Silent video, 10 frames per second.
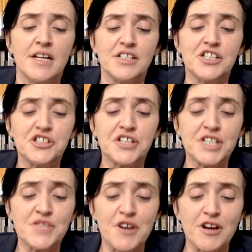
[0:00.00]

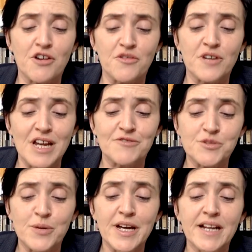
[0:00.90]
Teaching is very often
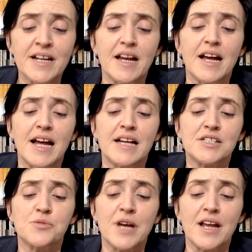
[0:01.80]
left-wing
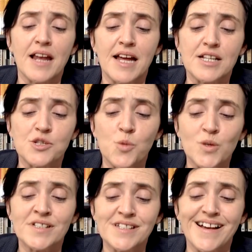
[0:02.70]
as well as
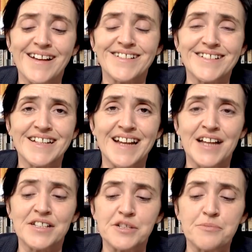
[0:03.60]
one-sidedly
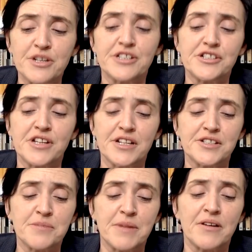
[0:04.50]
anti-British,
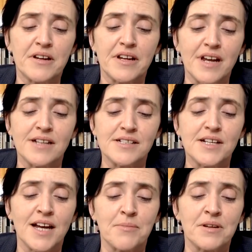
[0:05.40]
anti-American,
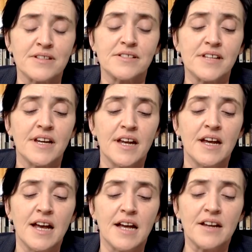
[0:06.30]
anti-capitalist
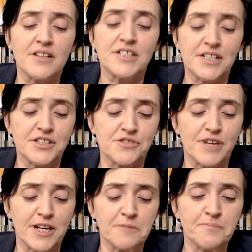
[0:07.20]
and
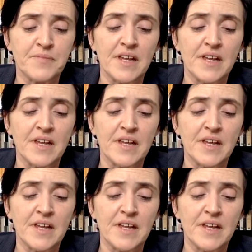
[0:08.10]
anti-Israel.